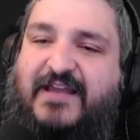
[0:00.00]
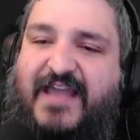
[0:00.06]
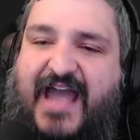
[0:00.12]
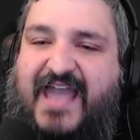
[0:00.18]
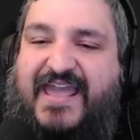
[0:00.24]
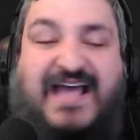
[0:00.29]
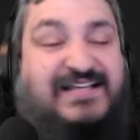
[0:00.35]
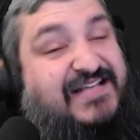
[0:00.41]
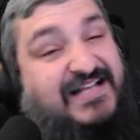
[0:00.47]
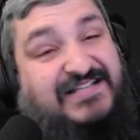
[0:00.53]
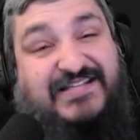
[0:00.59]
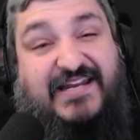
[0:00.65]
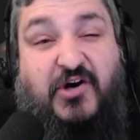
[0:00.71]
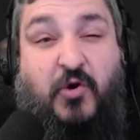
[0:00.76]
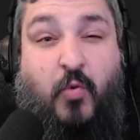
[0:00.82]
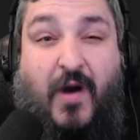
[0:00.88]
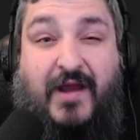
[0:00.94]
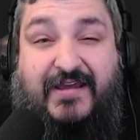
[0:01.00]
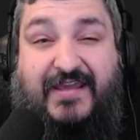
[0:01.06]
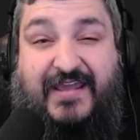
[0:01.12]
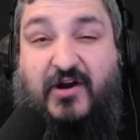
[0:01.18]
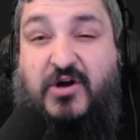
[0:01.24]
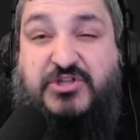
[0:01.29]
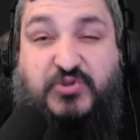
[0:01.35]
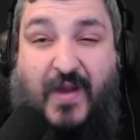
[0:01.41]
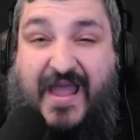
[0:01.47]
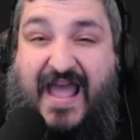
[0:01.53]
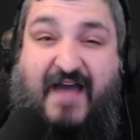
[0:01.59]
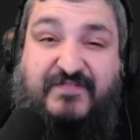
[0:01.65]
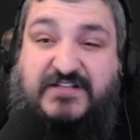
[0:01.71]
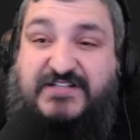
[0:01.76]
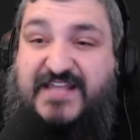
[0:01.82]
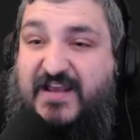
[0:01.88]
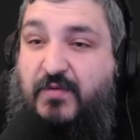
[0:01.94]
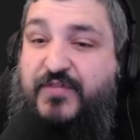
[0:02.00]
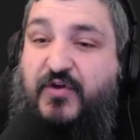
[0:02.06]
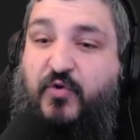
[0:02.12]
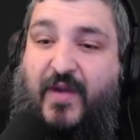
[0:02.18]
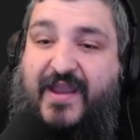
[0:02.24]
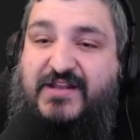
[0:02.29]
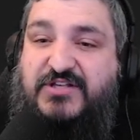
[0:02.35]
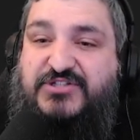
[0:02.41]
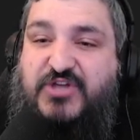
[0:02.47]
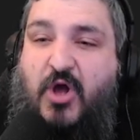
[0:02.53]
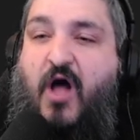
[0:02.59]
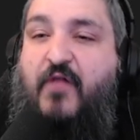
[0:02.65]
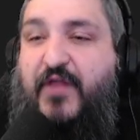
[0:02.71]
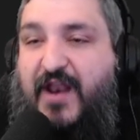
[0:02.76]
I guess it's tier 1 gear, so I have to take it with a grain of salt,